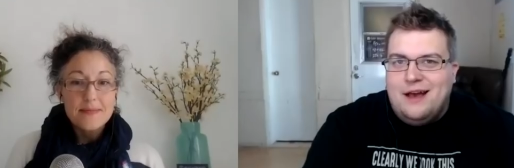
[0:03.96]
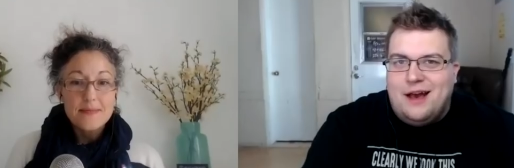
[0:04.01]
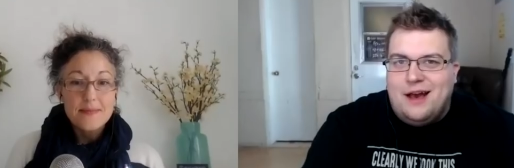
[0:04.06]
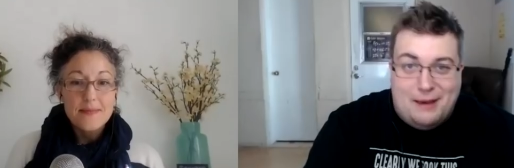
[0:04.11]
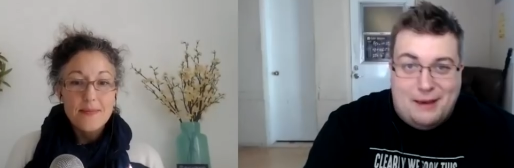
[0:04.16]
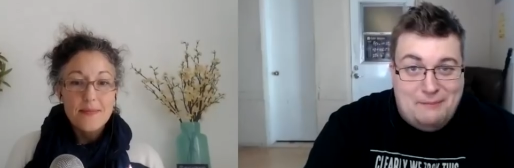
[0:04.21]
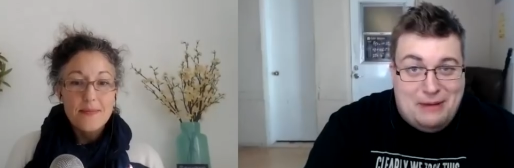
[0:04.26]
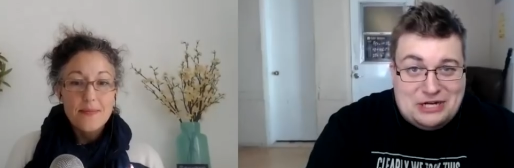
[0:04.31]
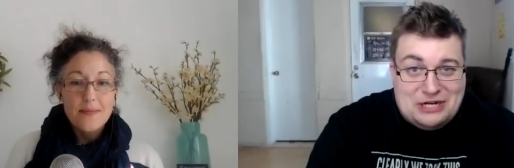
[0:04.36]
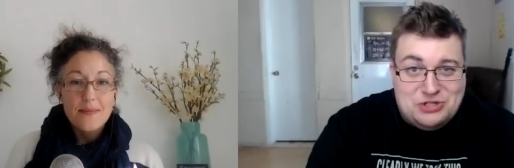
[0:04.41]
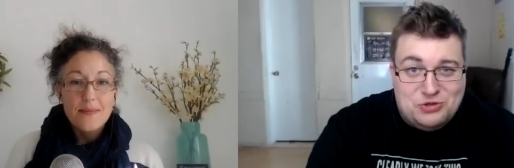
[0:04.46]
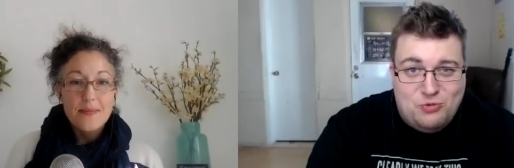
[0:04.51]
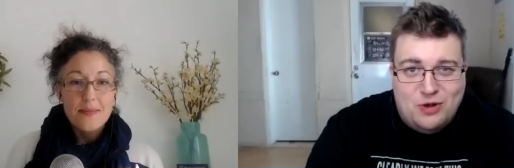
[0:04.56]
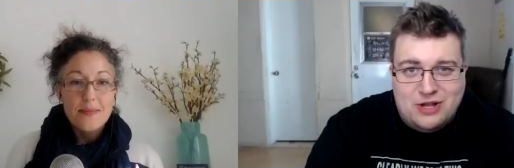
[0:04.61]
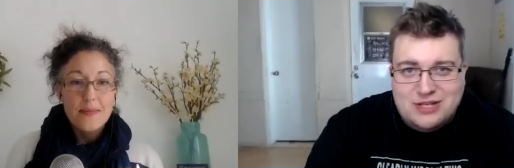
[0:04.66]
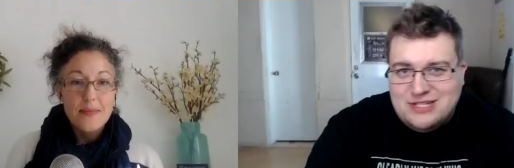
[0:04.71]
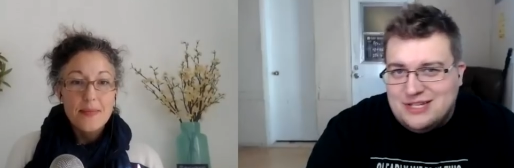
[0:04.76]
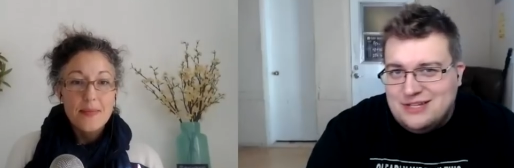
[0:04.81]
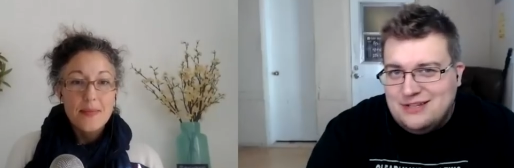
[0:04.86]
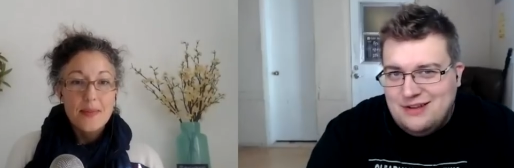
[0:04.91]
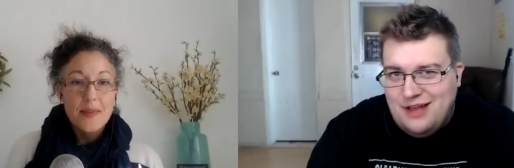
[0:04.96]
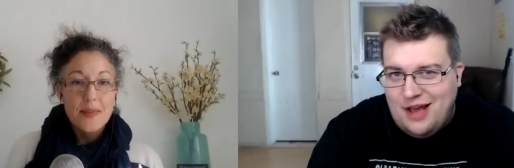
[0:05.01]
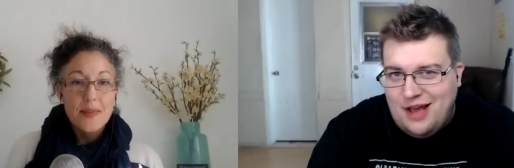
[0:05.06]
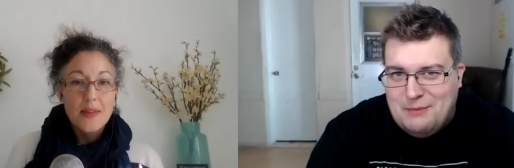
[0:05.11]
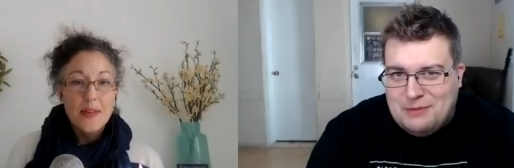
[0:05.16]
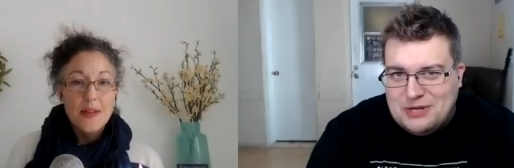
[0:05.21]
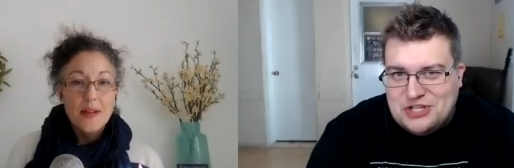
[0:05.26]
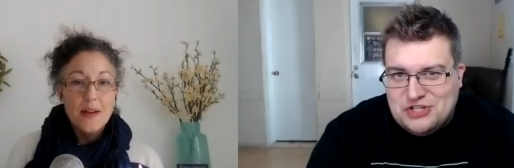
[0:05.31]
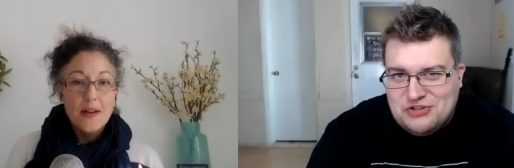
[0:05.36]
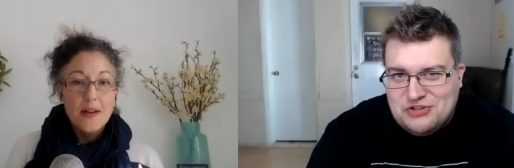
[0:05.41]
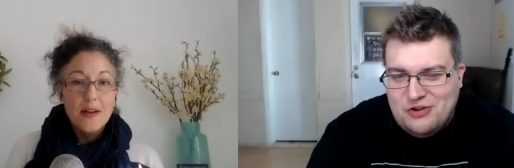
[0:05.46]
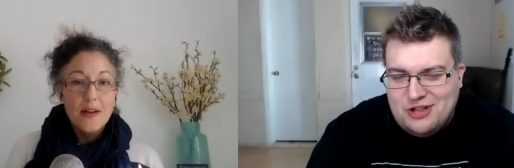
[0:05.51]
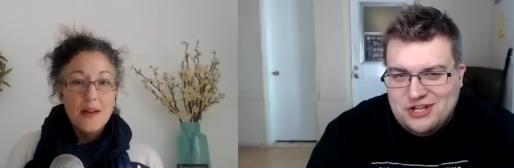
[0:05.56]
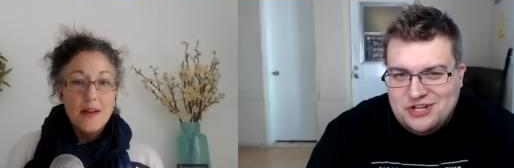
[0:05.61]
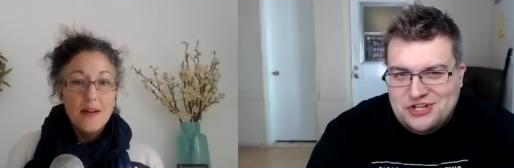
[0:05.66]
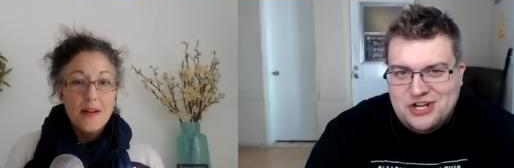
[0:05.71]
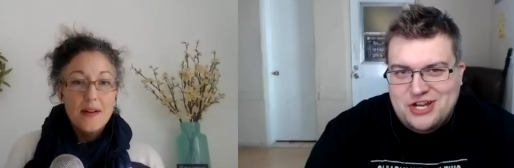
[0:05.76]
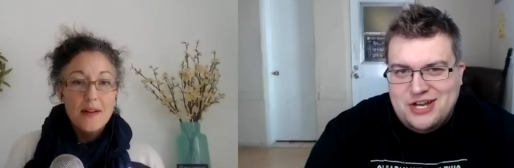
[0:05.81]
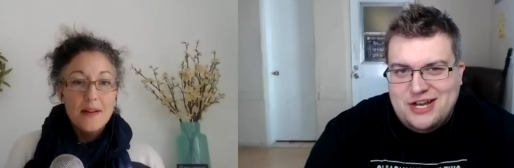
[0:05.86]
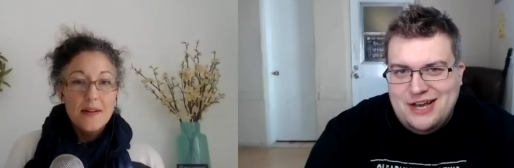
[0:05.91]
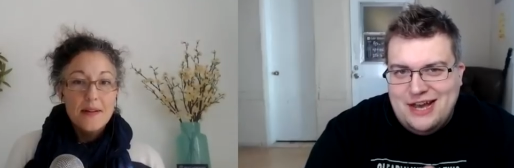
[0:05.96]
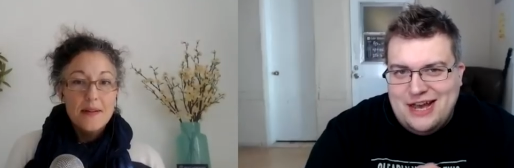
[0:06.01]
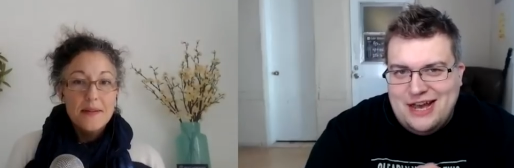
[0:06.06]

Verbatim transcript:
Speaker 1: I'm Patrick Watson, I'm an astrologer,